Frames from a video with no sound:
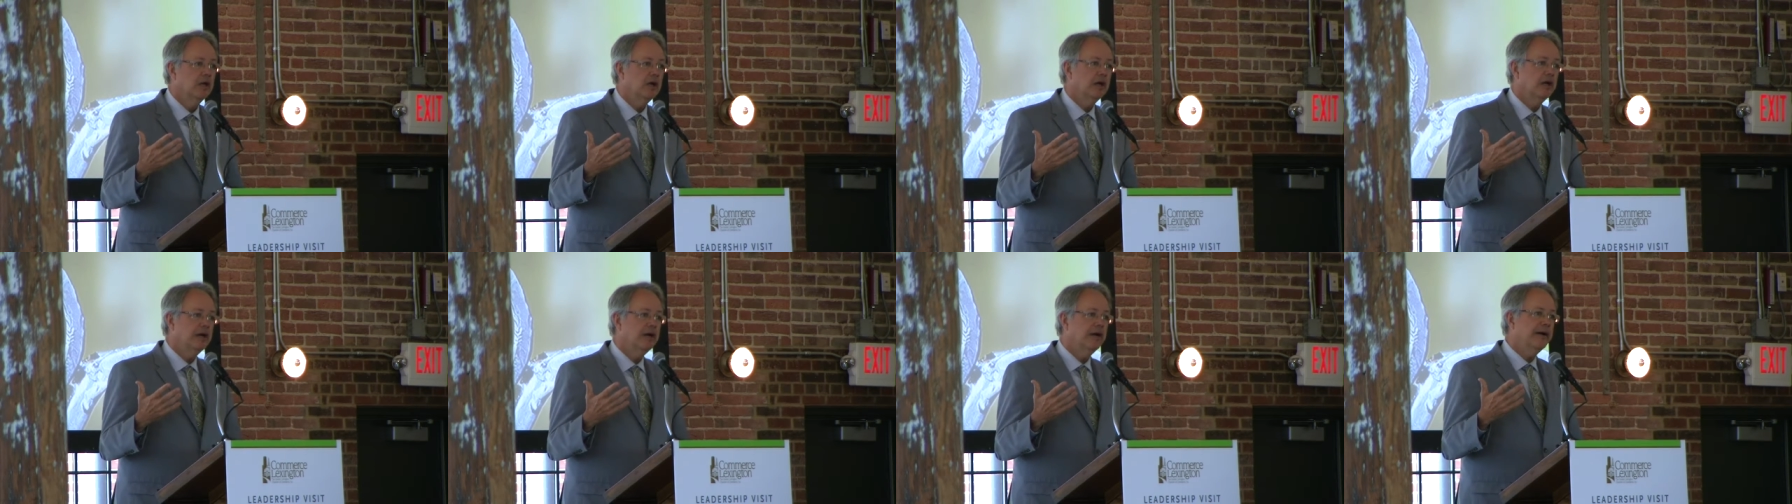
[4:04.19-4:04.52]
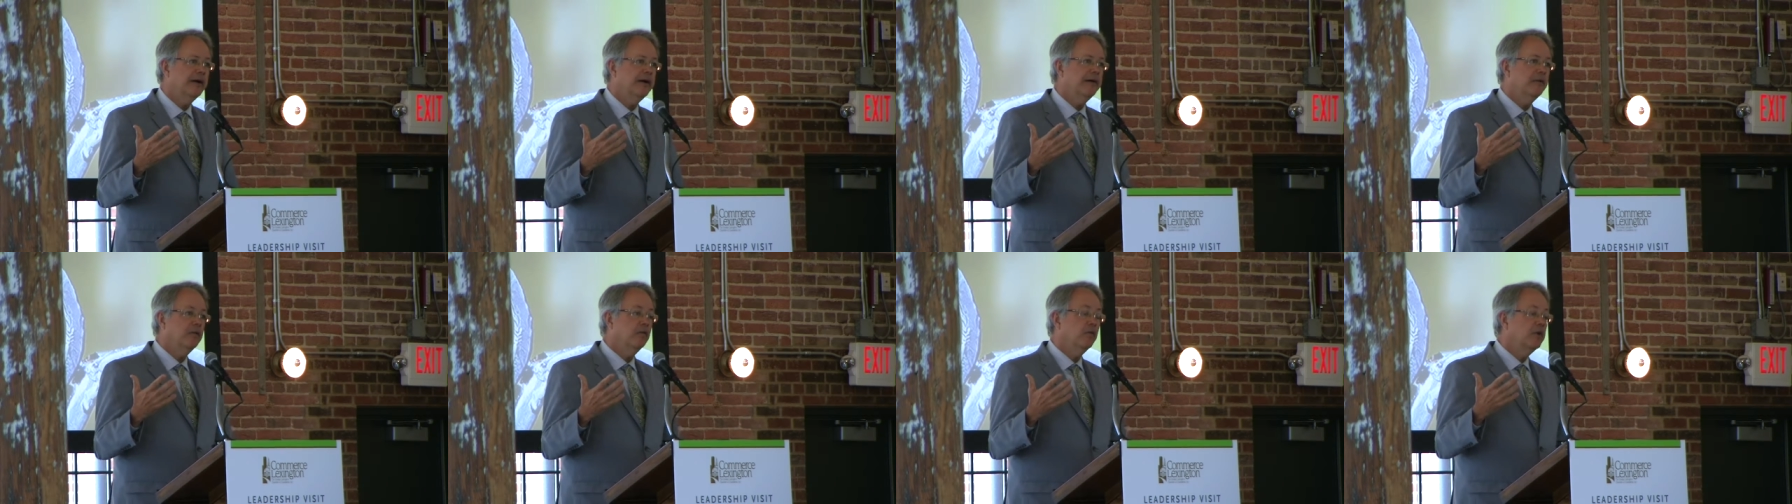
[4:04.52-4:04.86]

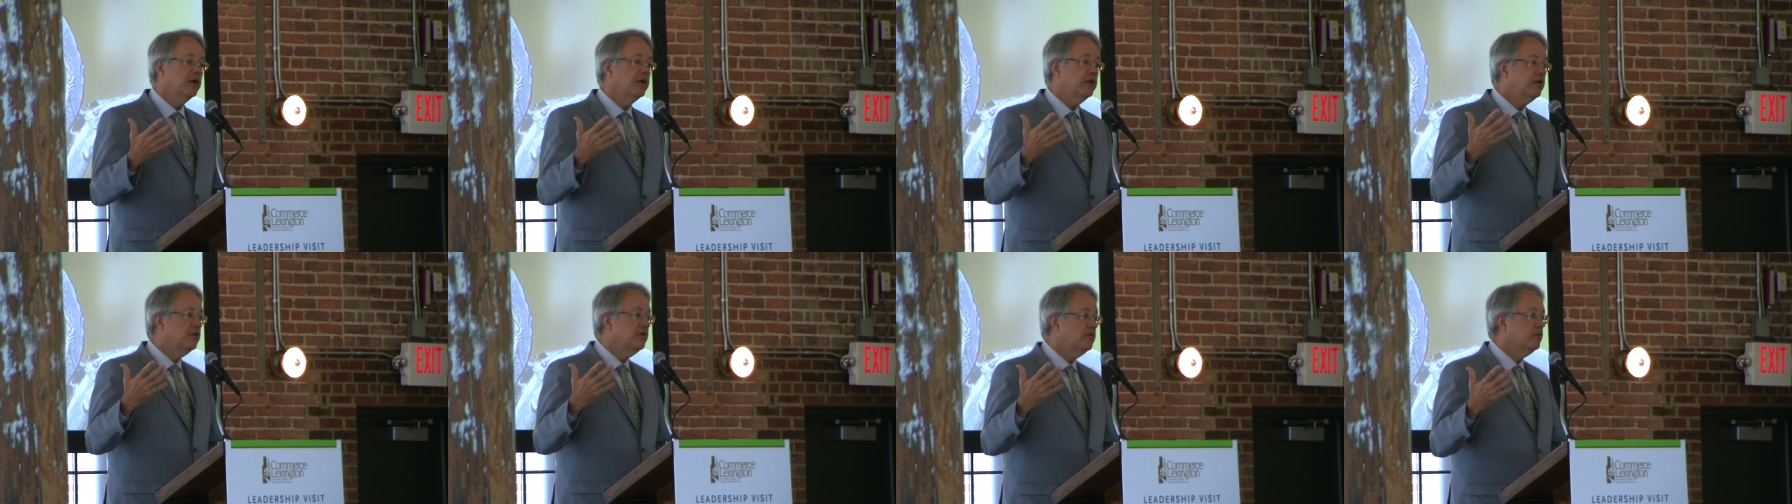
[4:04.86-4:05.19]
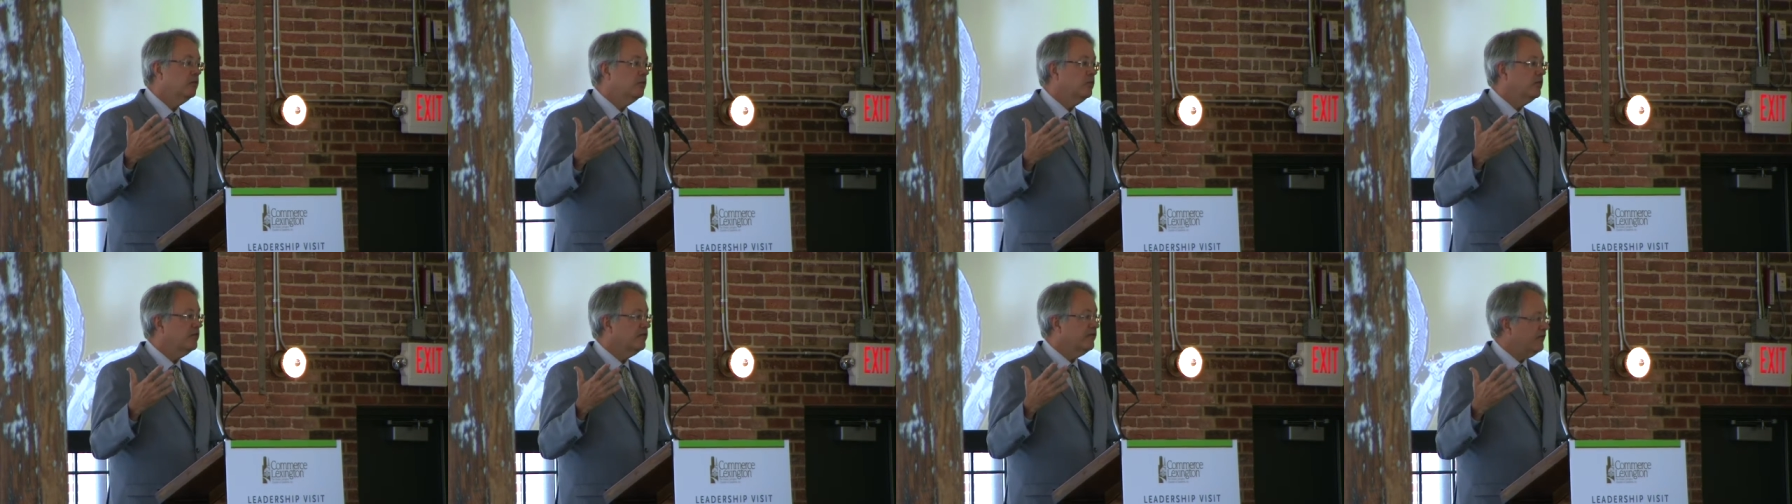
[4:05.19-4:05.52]
We
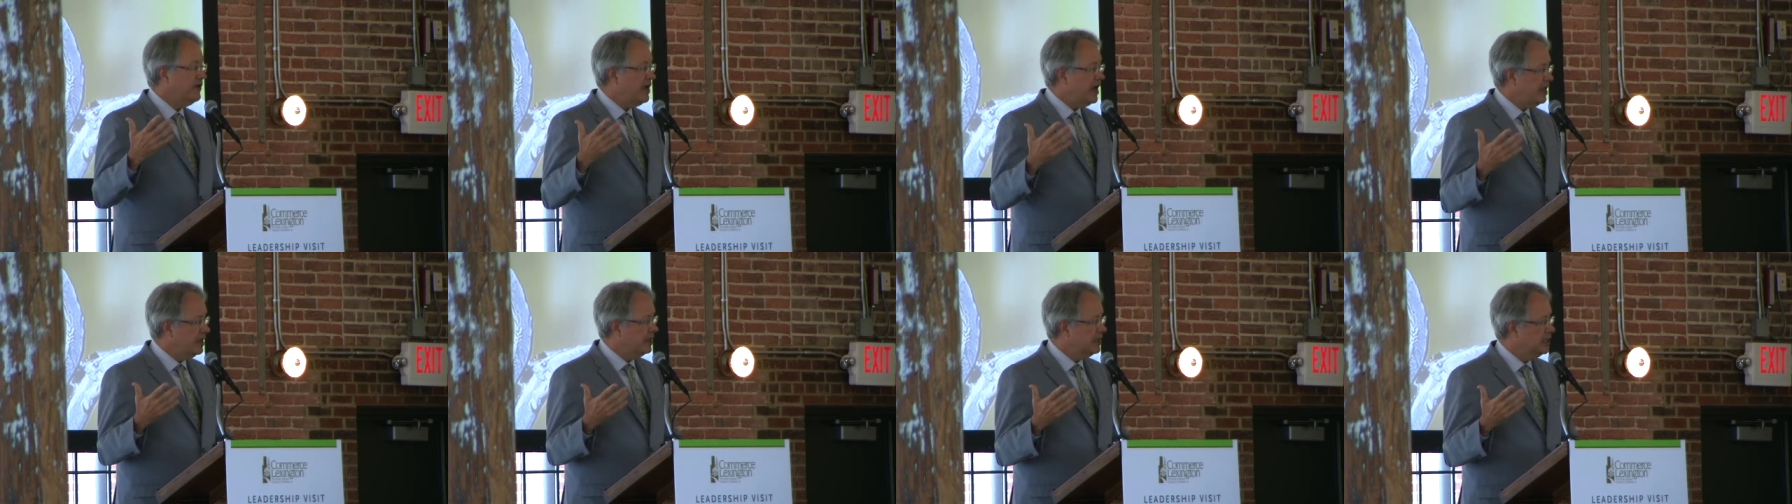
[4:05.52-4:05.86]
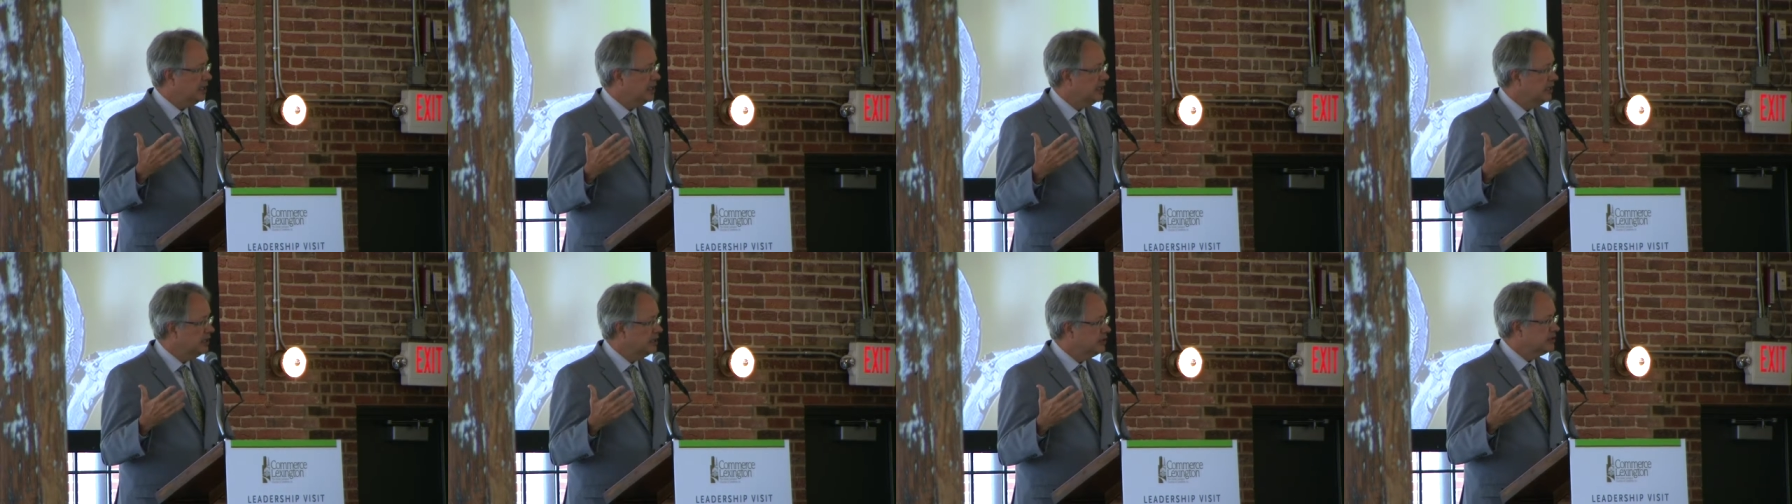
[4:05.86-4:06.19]
were
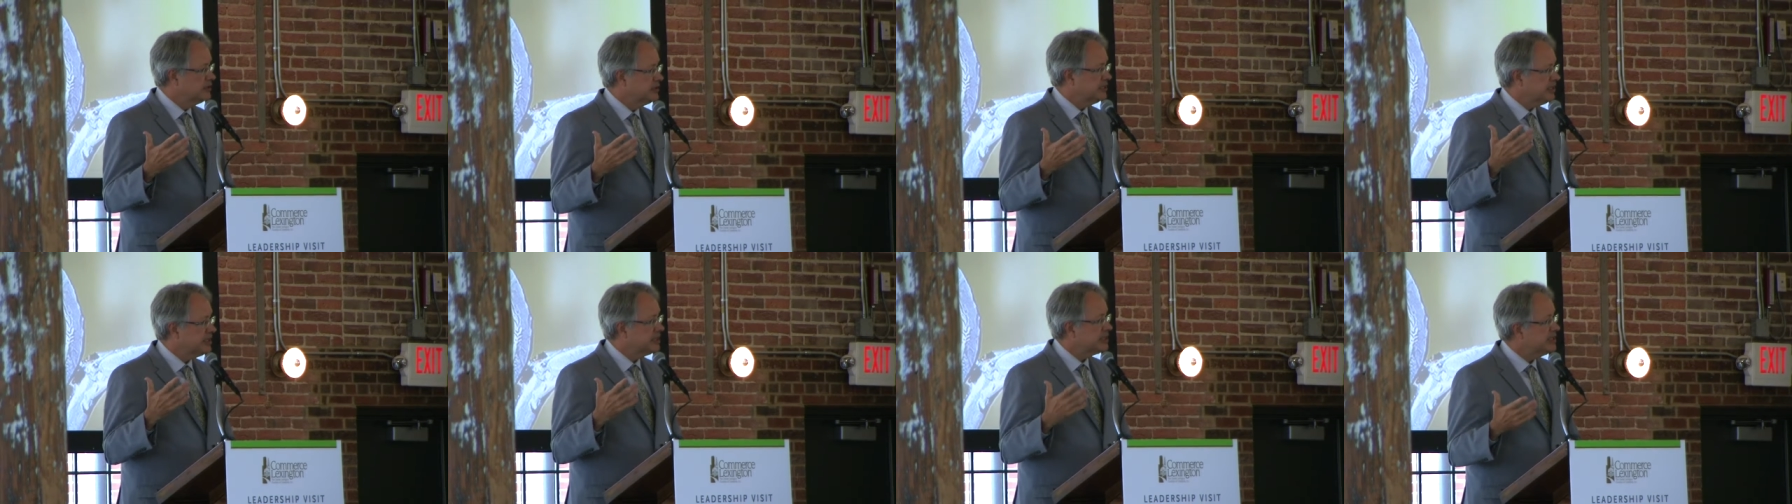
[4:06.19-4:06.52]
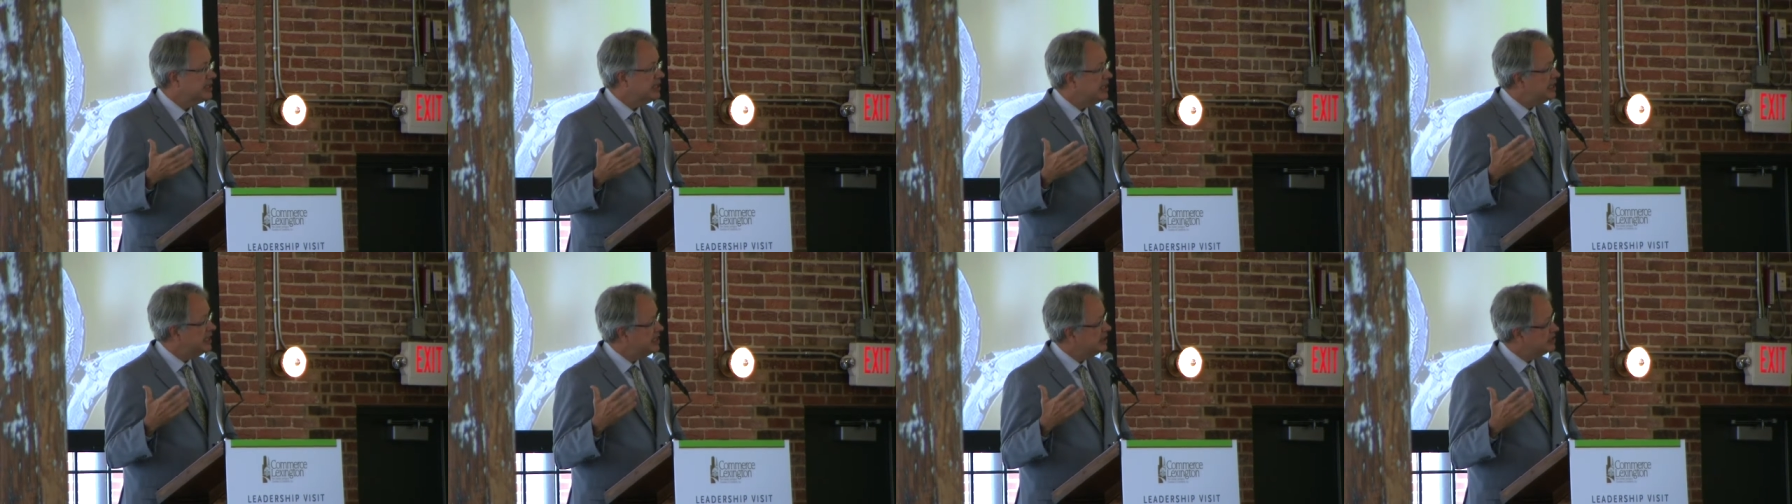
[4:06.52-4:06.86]
founded in
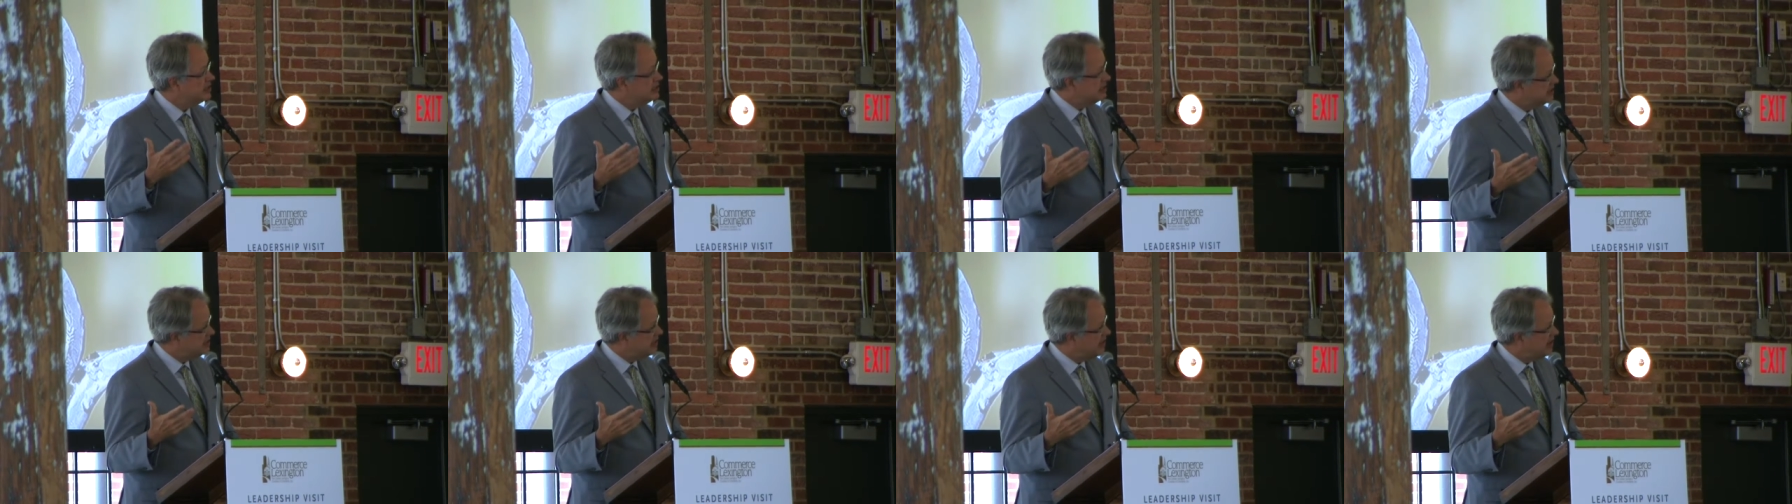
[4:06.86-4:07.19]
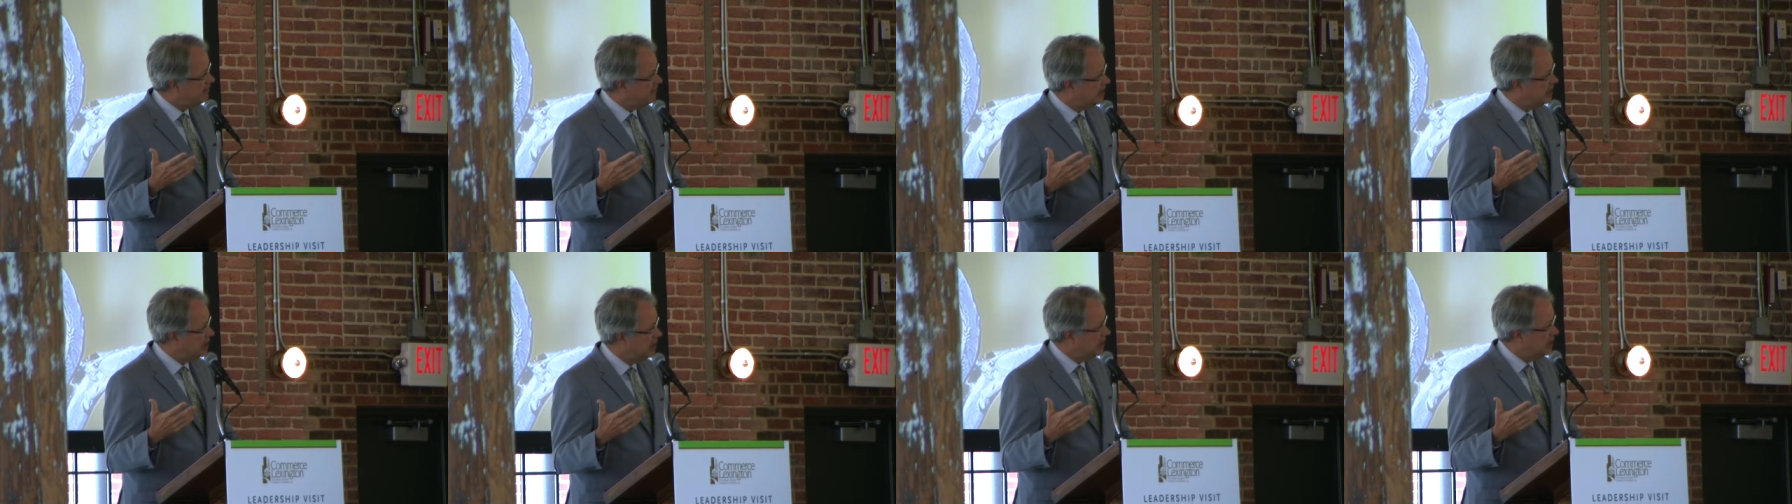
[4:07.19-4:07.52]

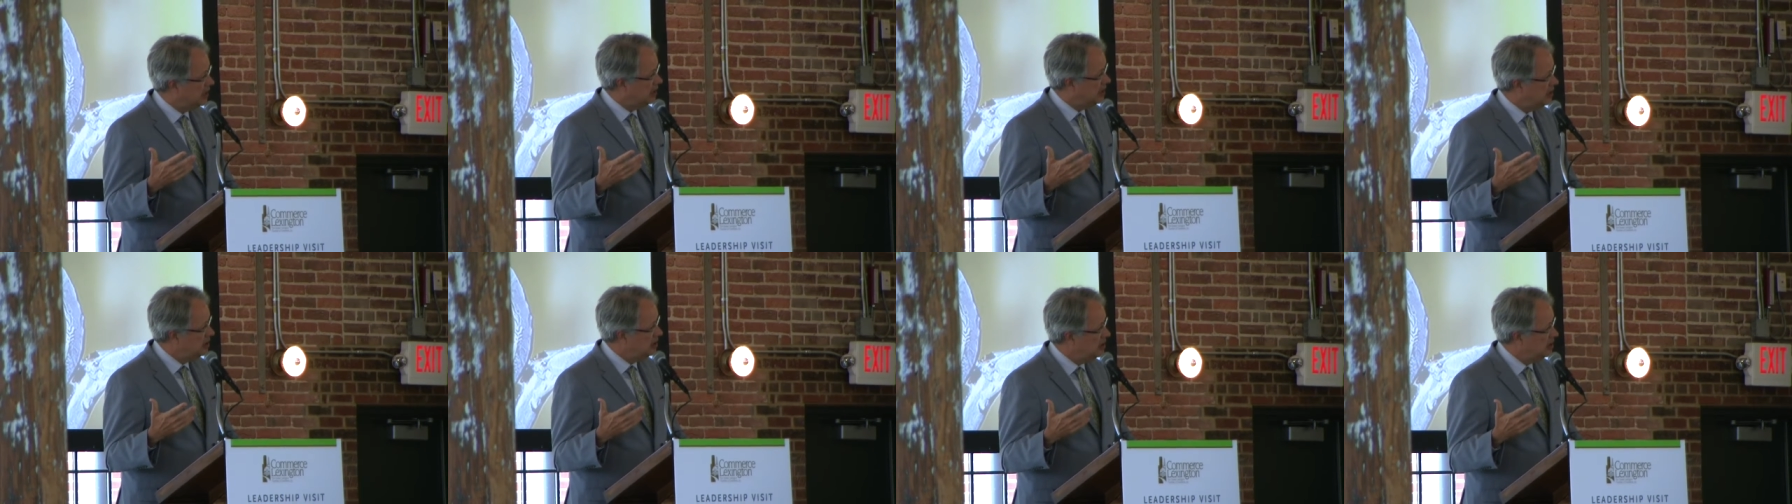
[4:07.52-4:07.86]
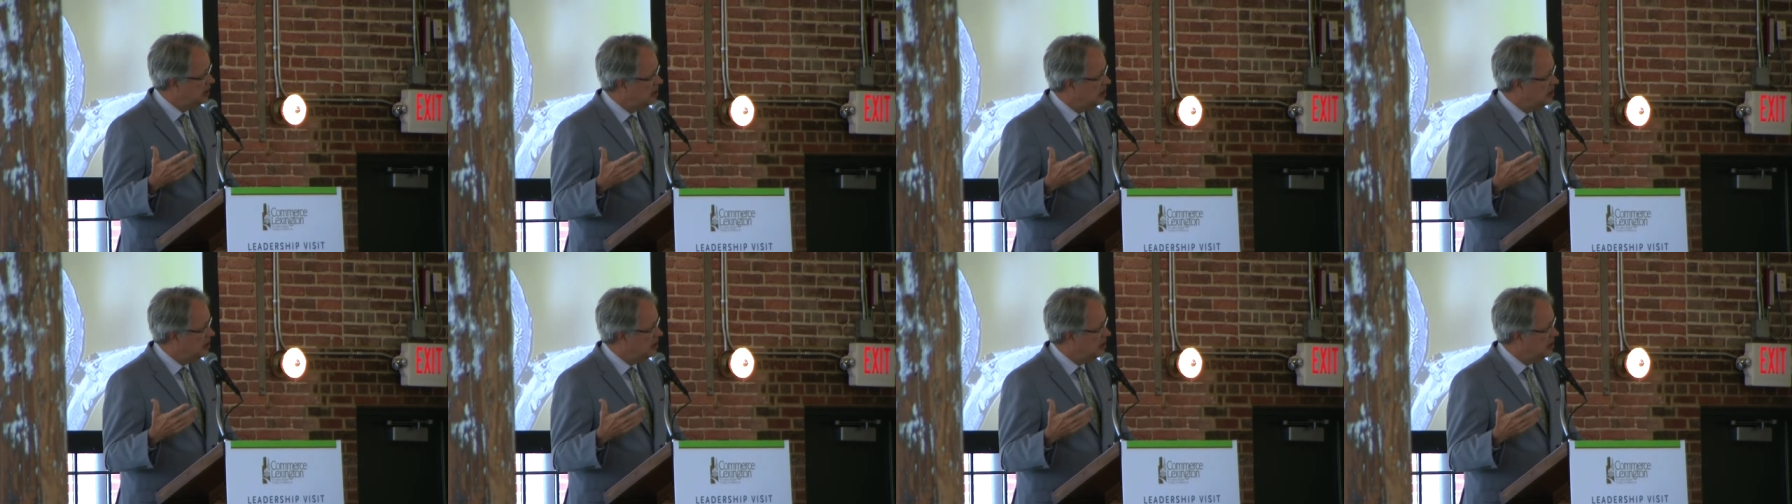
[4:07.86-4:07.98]
1670,